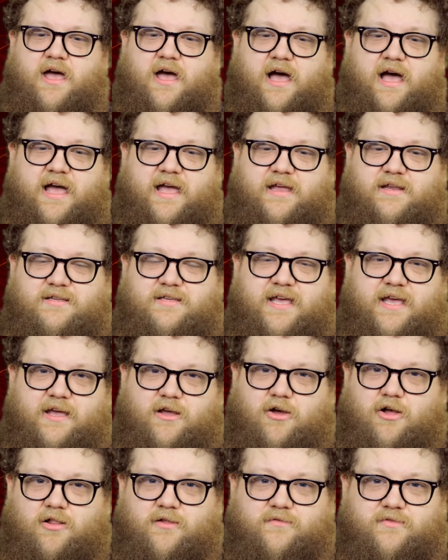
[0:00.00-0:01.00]
I take
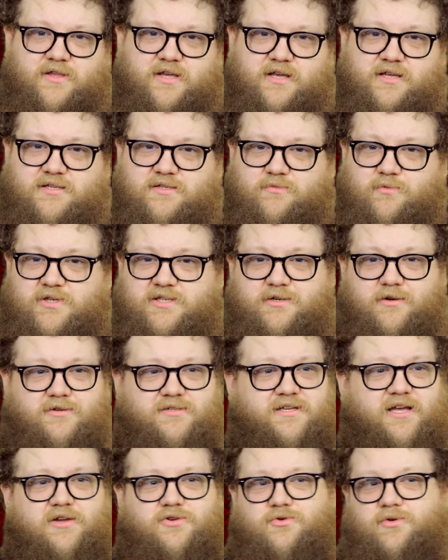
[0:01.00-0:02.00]
all of this, we start
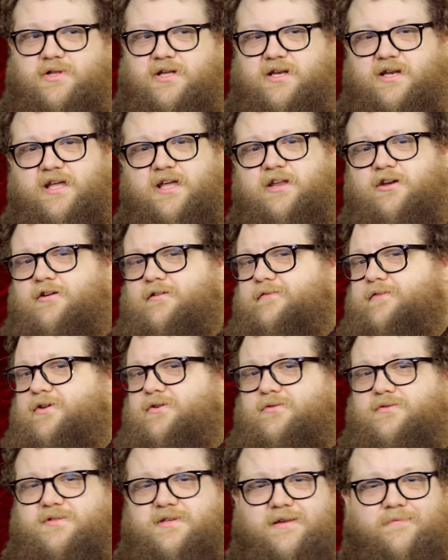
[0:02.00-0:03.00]
scheduling
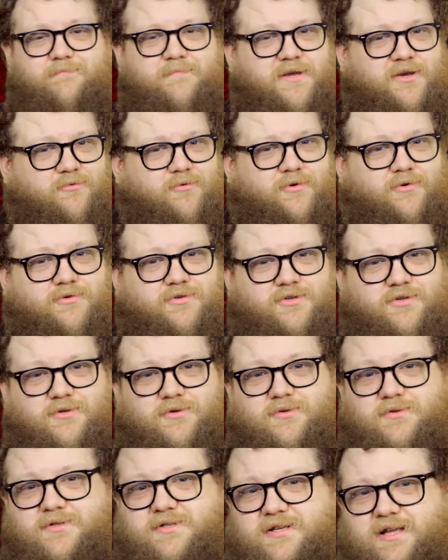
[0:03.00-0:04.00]
interviews and B-roll
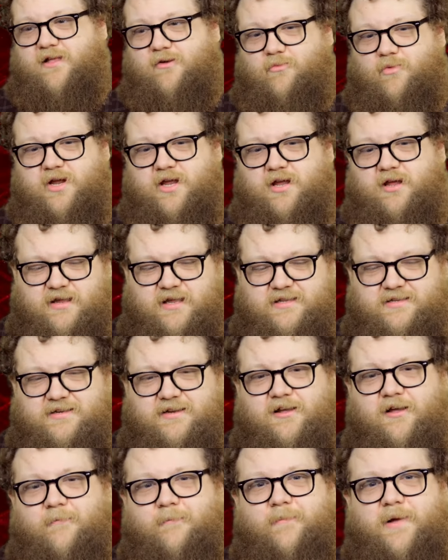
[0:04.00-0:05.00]
shoots, and then we get to
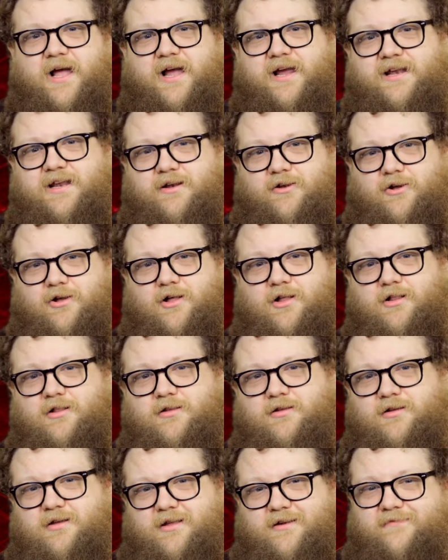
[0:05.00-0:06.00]
combine it all
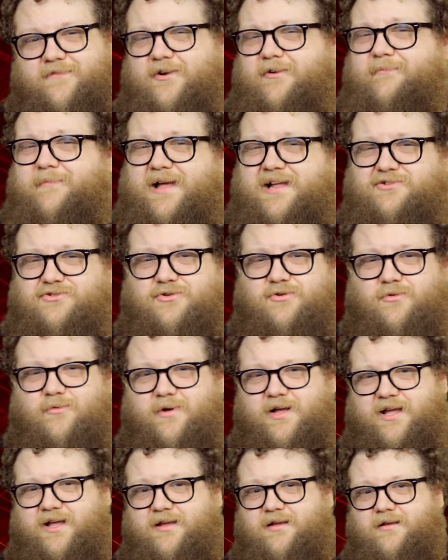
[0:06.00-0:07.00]
in a very magical
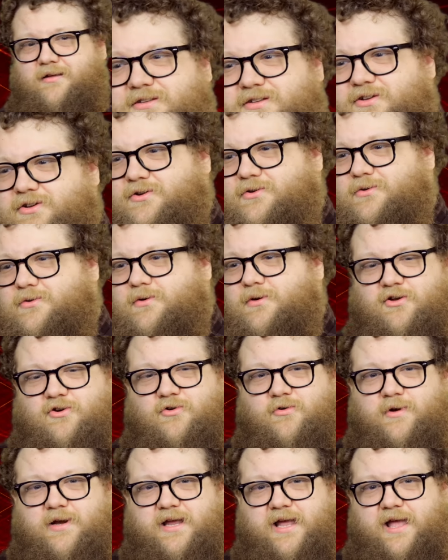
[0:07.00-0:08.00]
way to
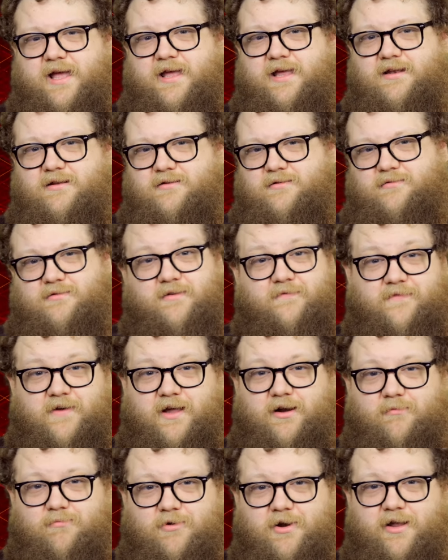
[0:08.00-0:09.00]
create the
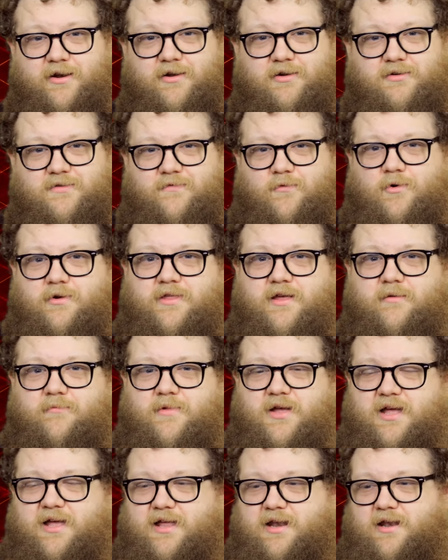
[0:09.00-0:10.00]
final product for them.
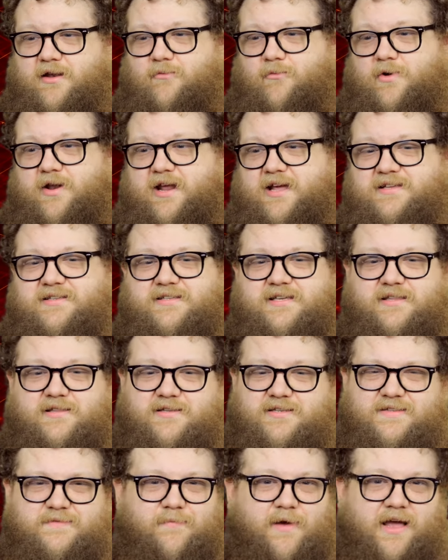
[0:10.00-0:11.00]
And when I see the
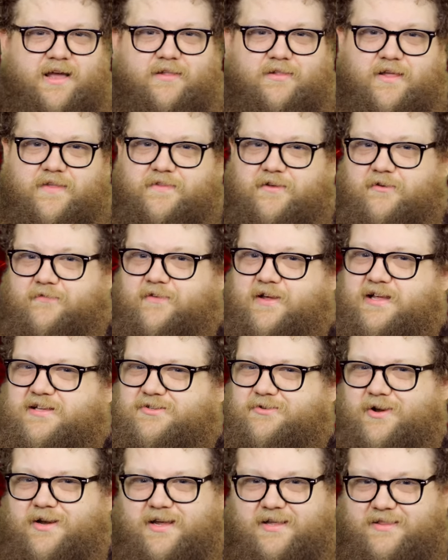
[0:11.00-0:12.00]
smile on their face
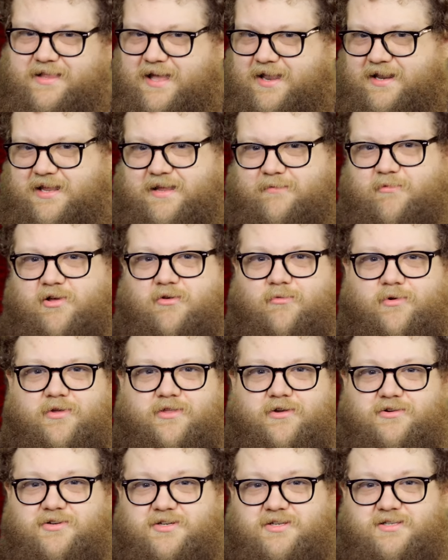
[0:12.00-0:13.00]
or I get that email where
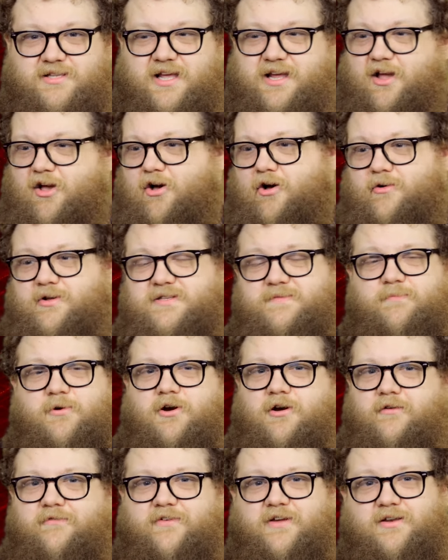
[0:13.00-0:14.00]
they're just like, oh, it's
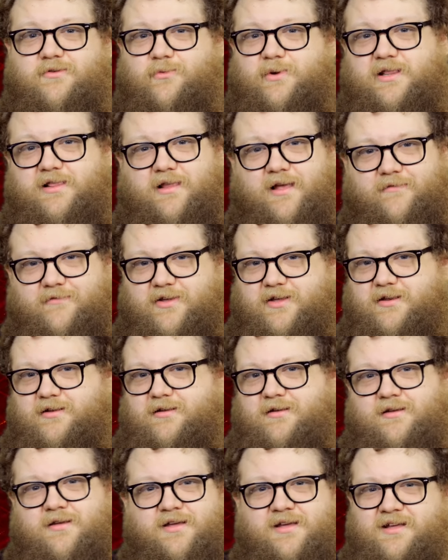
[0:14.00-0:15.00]
perfect, we love it,
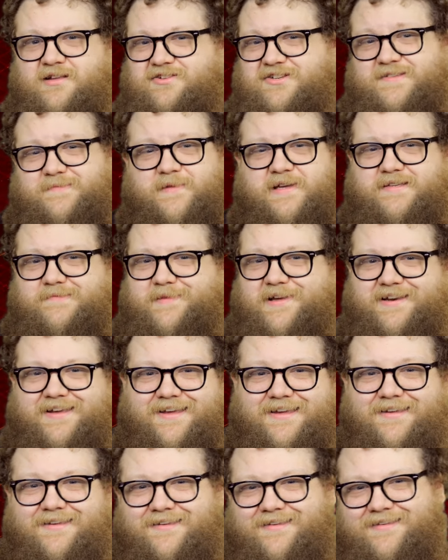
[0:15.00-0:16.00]
it just makes my day